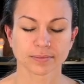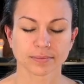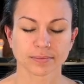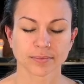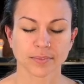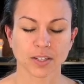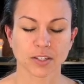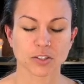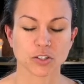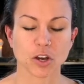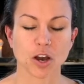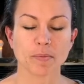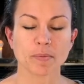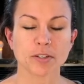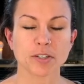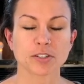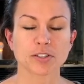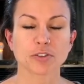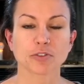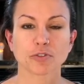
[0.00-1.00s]
It's
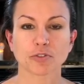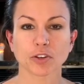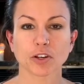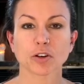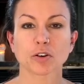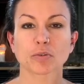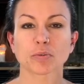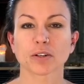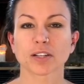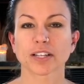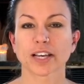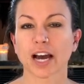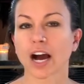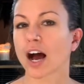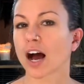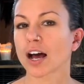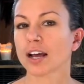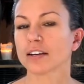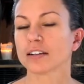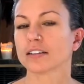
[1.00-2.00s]
common to feel really
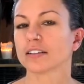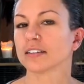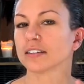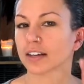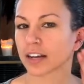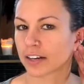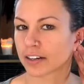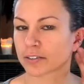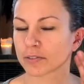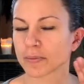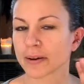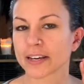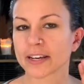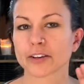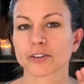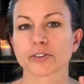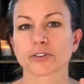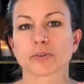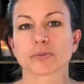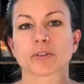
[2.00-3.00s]
hot. I know my
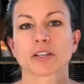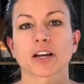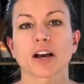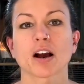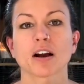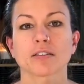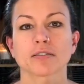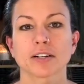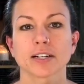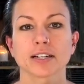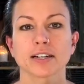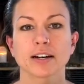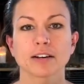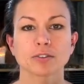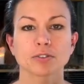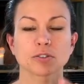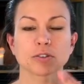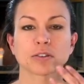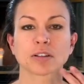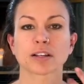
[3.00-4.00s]
ears are really hot right now,
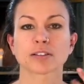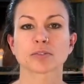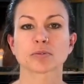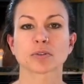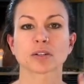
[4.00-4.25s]
so that's really